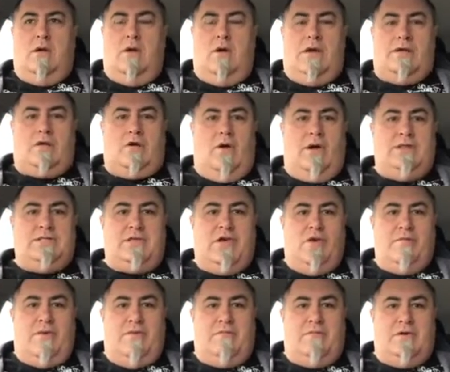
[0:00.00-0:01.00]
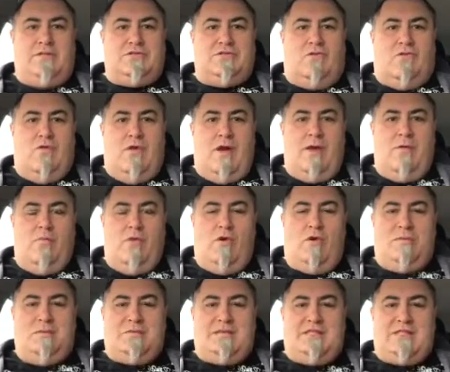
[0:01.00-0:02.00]
Hi guys, hope everybody's alright.
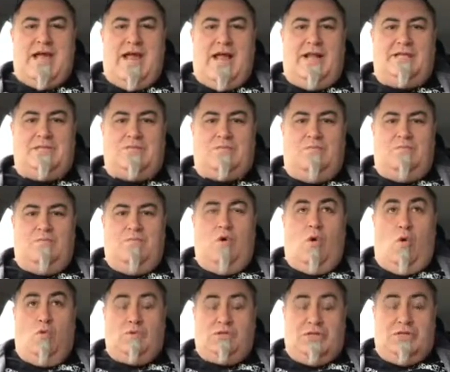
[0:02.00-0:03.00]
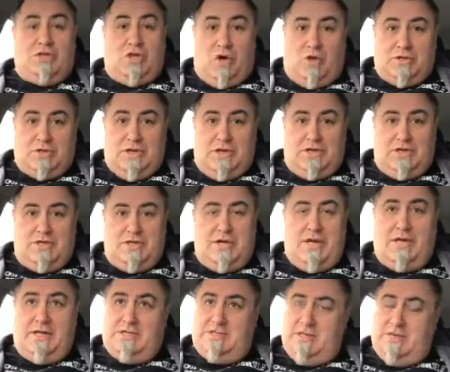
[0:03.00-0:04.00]
Welcome to Dan's Haunted Cottage.
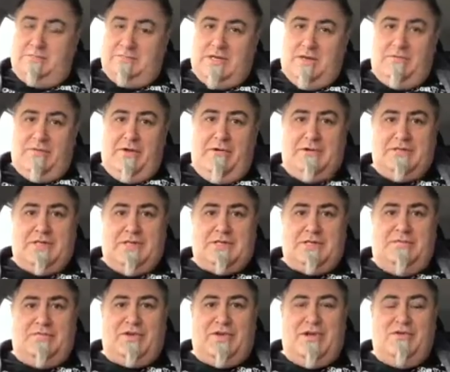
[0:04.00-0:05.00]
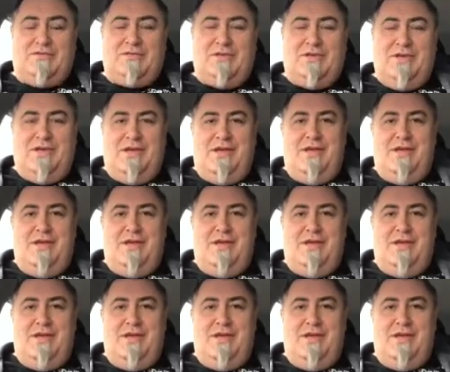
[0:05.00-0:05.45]
Nearly slipped up there and said something else.